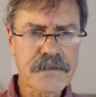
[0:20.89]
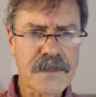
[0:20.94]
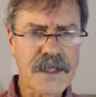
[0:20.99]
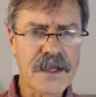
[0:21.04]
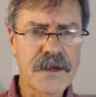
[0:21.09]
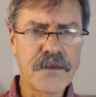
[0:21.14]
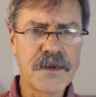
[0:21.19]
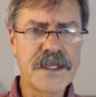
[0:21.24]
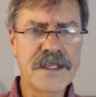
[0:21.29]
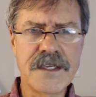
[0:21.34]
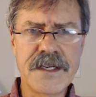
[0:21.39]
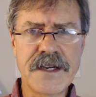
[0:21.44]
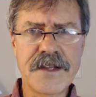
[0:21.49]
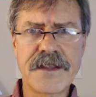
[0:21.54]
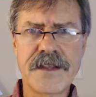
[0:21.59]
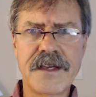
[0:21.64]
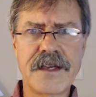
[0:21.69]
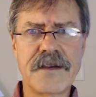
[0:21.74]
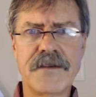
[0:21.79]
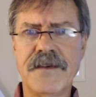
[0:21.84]
We tend to
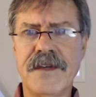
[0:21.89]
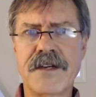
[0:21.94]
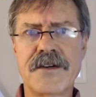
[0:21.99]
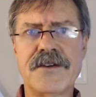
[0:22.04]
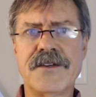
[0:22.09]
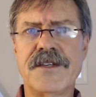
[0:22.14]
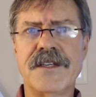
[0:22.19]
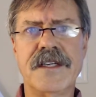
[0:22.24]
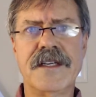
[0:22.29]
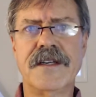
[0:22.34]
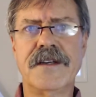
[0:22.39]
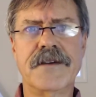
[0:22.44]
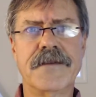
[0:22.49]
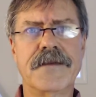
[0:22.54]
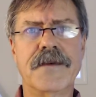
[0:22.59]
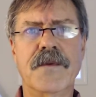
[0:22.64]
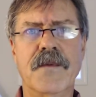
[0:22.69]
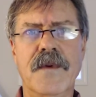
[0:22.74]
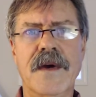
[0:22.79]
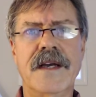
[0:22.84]
think of energy in
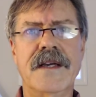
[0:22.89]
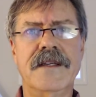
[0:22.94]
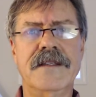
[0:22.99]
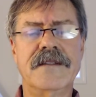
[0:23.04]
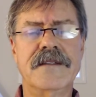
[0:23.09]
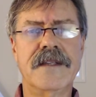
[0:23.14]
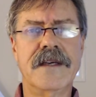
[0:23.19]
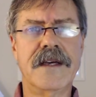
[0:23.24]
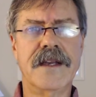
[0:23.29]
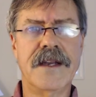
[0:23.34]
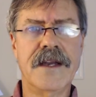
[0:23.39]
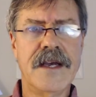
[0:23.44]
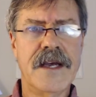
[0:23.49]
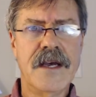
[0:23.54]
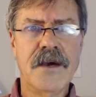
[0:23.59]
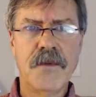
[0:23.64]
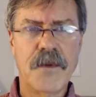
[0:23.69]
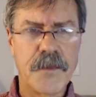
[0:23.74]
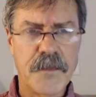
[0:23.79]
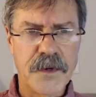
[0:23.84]
different ways, that
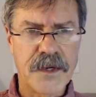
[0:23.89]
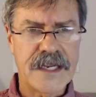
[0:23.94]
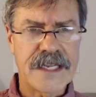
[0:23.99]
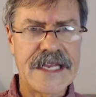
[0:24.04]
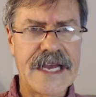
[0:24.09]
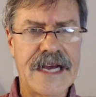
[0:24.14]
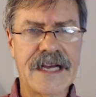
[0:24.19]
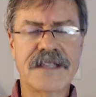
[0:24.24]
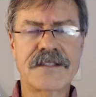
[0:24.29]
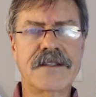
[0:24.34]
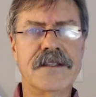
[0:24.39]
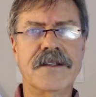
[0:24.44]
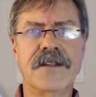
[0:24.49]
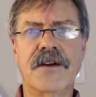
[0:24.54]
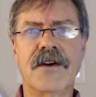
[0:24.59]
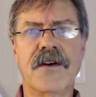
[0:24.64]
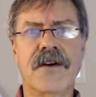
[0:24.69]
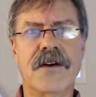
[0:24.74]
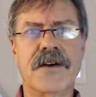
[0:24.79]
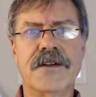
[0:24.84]
we put gas in the
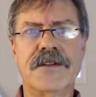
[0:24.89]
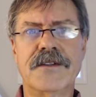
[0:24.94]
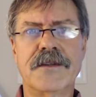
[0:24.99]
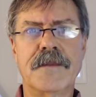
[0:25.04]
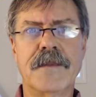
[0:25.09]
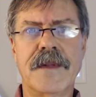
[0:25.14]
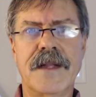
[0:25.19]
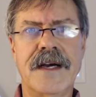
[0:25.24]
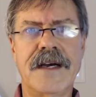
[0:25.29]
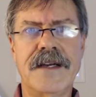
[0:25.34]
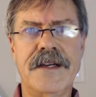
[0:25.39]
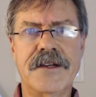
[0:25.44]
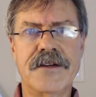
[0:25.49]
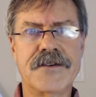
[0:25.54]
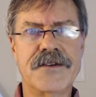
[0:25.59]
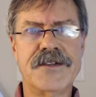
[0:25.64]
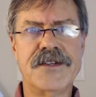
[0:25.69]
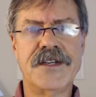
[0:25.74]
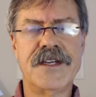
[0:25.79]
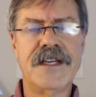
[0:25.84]
car to supply
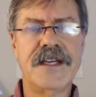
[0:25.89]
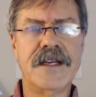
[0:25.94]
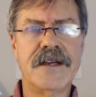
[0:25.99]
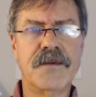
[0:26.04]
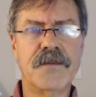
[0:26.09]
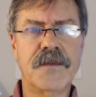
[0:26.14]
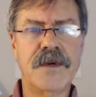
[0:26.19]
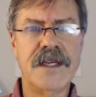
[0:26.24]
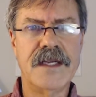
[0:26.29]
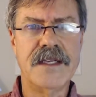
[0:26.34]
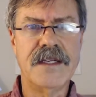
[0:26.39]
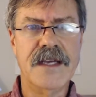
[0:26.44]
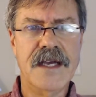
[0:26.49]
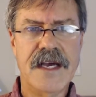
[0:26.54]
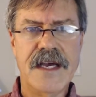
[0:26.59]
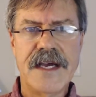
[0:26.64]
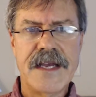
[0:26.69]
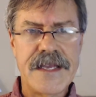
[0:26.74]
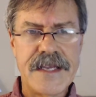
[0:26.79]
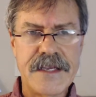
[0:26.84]
energy, and we
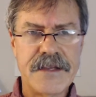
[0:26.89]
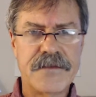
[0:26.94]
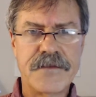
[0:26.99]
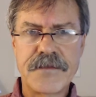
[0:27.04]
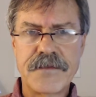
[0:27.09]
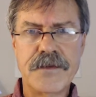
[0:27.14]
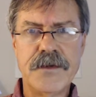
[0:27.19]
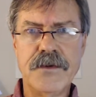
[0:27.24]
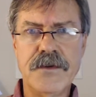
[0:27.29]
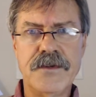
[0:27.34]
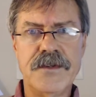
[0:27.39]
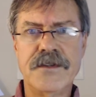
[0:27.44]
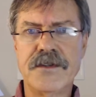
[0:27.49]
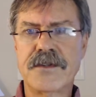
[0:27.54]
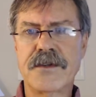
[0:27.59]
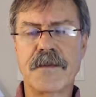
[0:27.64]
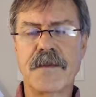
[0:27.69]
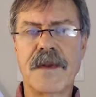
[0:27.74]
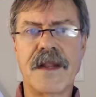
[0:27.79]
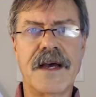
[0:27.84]
eat food to
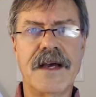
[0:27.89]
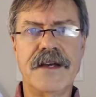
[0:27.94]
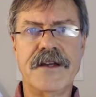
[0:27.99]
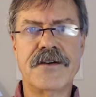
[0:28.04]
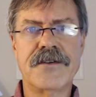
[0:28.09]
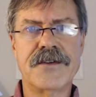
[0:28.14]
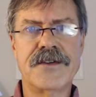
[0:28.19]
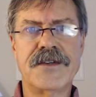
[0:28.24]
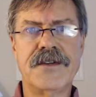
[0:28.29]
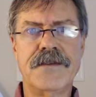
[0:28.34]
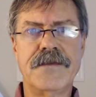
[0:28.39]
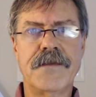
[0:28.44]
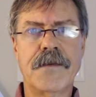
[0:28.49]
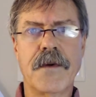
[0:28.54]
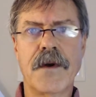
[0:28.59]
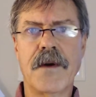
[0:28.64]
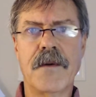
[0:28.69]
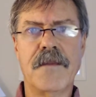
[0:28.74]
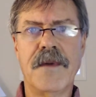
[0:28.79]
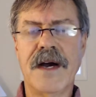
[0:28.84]
supply energy
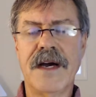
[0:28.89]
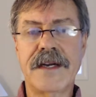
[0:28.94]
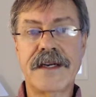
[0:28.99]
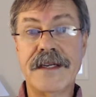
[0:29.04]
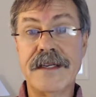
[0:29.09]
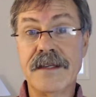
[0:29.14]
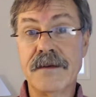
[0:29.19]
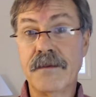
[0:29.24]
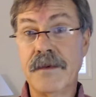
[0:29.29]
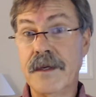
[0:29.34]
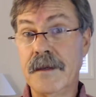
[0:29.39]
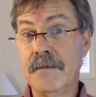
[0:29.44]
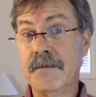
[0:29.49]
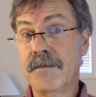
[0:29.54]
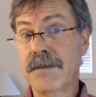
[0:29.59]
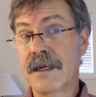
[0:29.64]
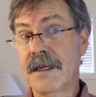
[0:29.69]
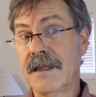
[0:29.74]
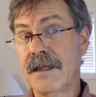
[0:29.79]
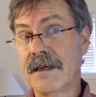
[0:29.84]
for our body, and we
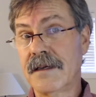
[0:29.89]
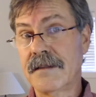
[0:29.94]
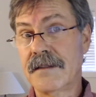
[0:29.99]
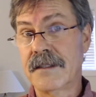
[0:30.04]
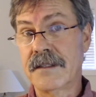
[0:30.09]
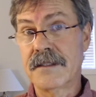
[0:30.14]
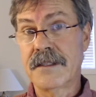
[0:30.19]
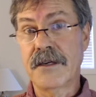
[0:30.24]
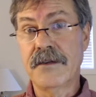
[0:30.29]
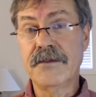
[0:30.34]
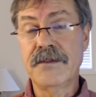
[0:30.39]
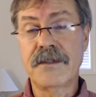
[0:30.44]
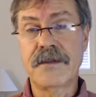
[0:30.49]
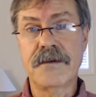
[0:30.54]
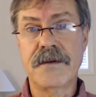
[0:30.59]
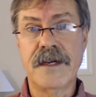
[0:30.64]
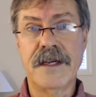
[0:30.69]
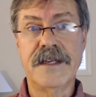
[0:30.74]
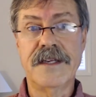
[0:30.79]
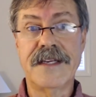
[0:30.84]
plug the
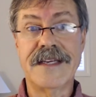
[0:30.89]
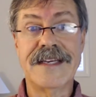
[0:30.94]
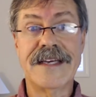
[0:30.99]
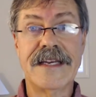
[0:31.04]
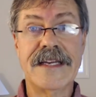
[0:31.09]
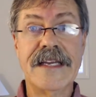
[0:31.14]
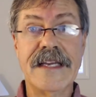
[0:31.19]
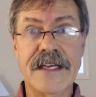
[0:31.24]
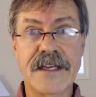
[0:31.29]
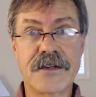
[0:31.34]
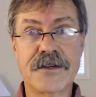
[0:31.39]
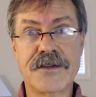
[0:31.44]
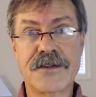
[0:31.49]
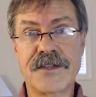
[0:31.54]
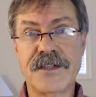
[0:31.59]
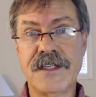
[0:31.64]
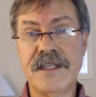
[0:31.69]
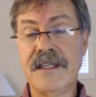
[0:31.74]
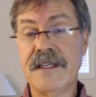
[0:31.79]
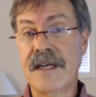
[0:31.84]
toaster in to get
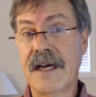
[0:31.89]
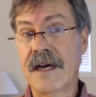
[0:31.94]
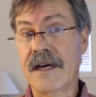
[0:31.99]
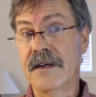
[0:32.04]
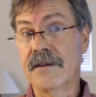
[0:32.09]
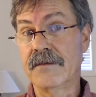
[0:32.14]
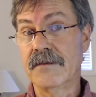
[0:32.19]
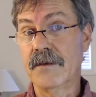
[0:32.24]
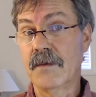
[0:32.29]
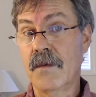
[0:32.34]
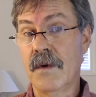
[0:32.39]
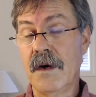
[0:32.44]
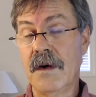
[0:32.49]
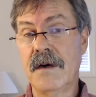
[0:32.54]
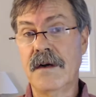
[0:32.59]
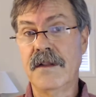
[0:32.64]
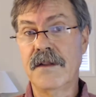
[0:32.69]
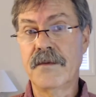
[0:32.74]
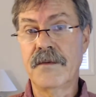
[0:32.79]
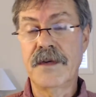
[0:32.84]
energy out of the
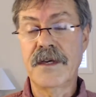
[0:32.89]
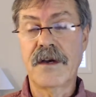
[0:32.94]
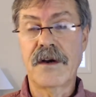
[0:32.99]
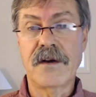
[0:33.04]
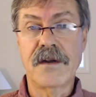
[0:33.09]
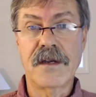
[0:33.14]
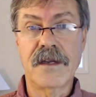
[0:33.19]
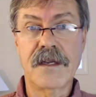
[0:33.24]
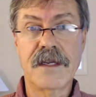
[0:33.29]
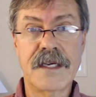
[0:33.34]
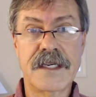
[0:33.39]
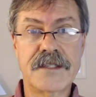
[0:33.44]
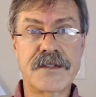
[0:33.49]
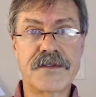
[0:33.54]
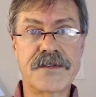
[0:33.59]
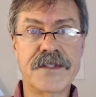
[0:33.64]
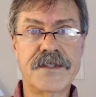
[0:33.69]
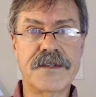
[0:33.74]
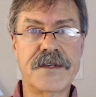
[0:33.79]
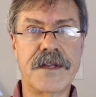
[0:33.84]
wall that we call
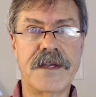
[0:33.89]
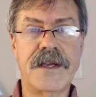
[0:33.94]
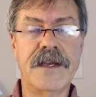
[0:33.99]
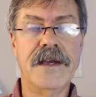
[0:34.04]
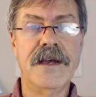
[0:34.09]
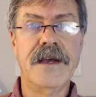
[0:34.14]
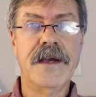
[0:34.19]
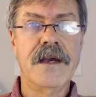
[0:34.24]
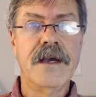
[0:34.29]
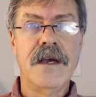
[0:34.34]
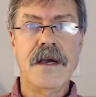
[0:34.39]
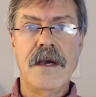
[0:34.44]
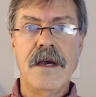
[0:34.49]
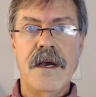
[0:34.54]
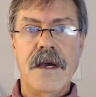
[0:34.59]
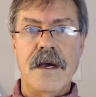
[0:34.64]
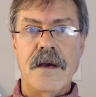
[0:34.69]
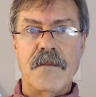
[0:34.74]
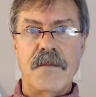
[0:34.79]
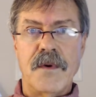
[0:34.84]
electricity.
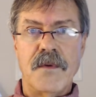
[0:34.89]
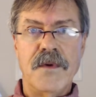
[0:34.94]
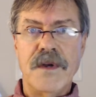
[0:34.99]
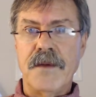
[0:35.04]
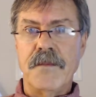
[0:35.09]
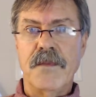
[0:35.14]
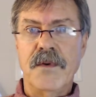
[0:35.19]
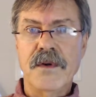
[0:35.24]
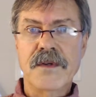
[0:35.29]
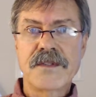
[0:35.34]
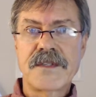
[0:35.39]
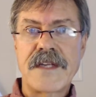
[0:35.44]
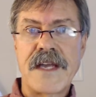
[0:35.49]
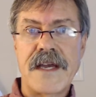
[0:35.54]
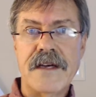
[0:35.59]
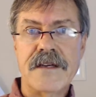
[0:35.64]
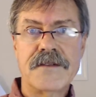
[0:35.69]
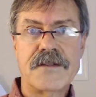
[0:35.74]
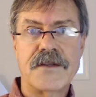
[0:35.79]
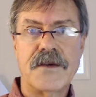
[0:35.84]
But when it boils
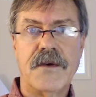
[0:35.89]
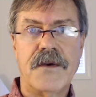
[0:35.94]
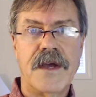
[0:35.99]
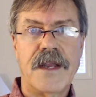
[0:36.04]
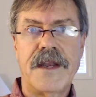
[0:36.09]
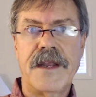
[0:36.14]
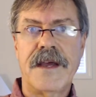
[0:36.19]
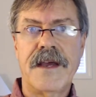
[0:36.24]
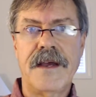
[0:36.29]
down to it,